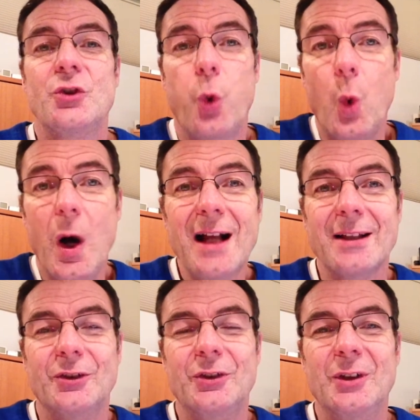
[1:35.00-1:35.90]

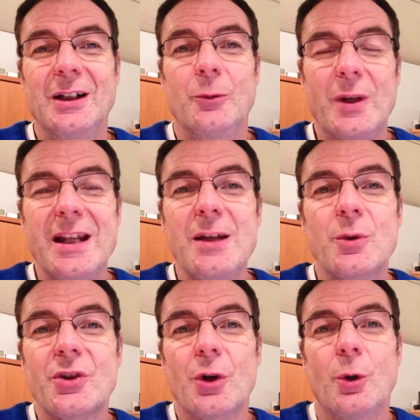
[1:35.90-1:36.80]
Twice, when he
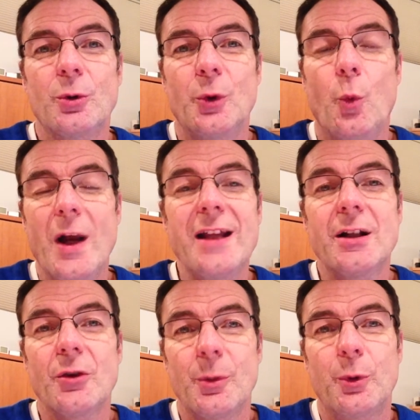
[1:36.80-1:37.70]
was told to wait
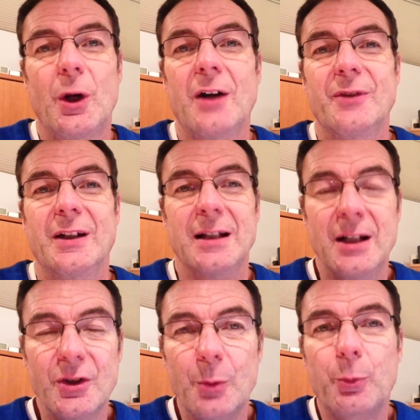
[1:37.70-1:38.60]
on the prophet,
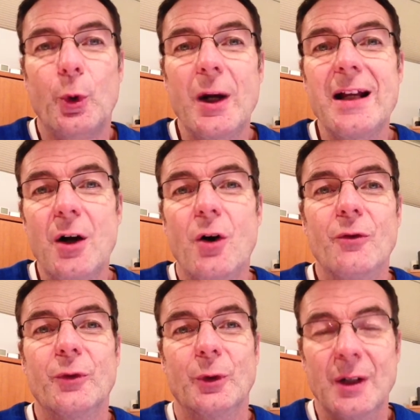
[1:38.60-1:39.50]
to pray
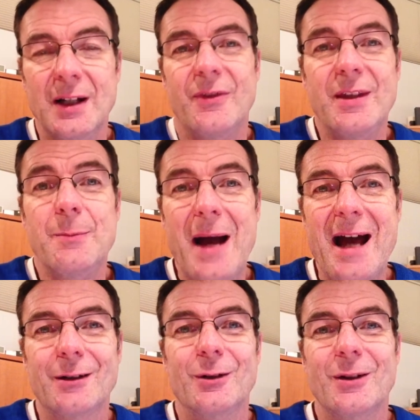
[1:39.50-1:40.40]
over the
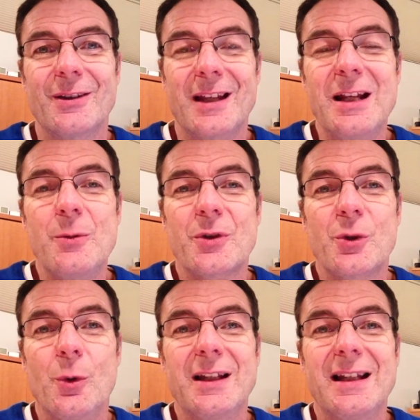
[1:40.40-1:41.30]
battle that he was
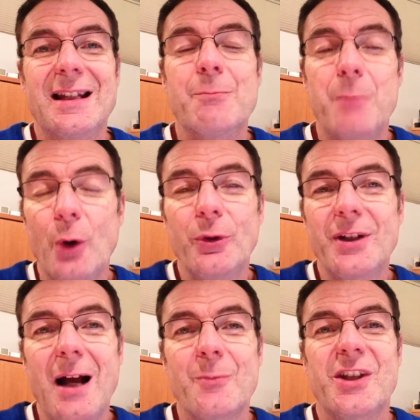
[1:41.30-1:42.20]
going in, both
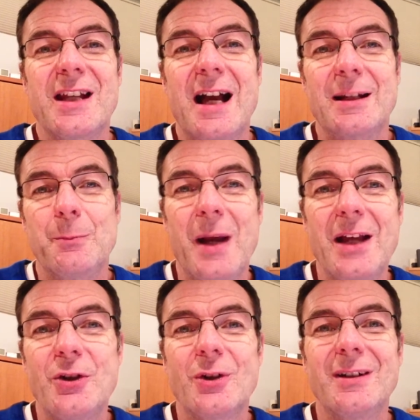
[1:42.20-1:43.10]
times he got
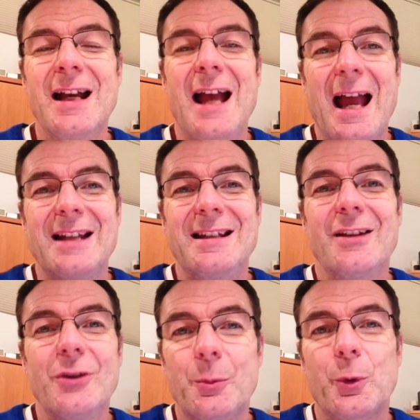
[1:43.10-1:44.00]
impatient and
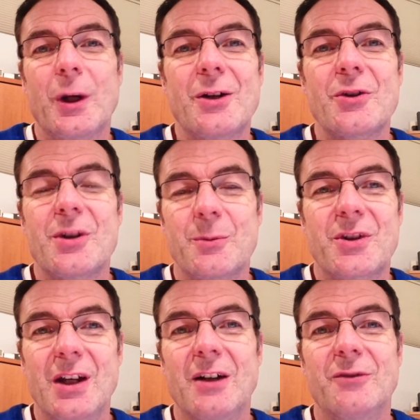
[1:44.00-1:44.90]
did the prayers
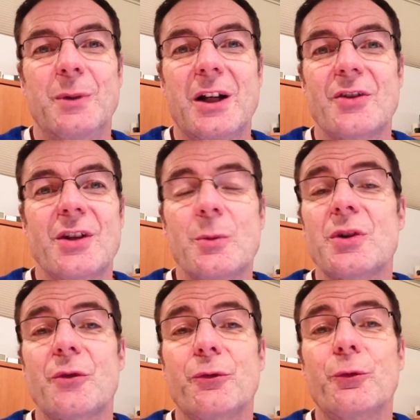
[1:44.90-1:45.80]
himself because he was
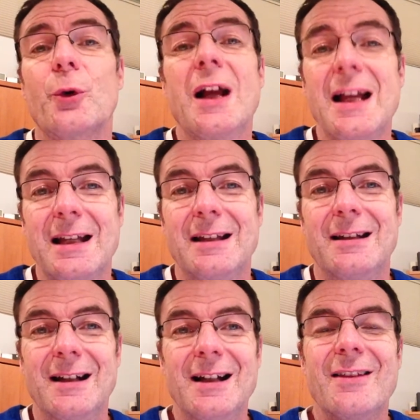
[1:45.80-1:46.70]

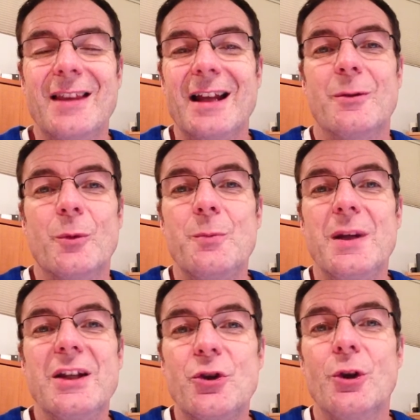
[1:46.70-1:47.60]
afraid that it would
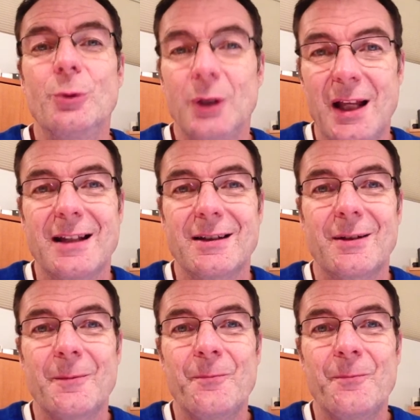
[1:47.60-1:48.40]
be too late.